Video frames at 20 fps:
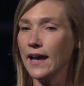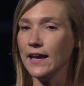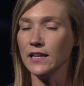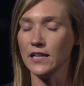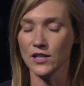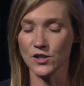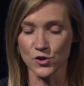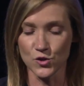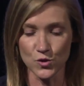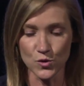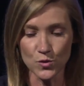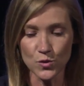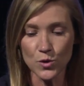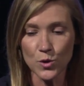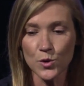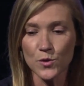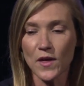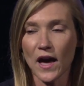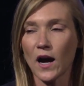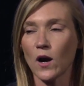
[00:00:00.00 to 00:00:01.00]
and
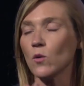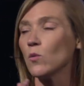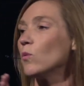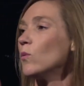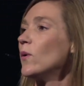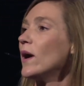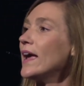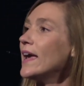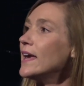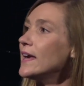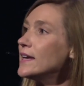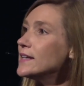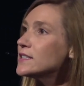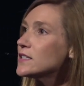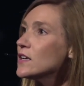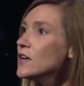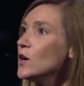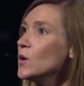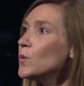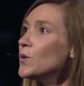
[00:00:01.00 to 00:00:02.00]
endure that
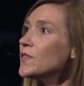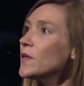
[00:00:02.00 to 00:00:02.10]
wait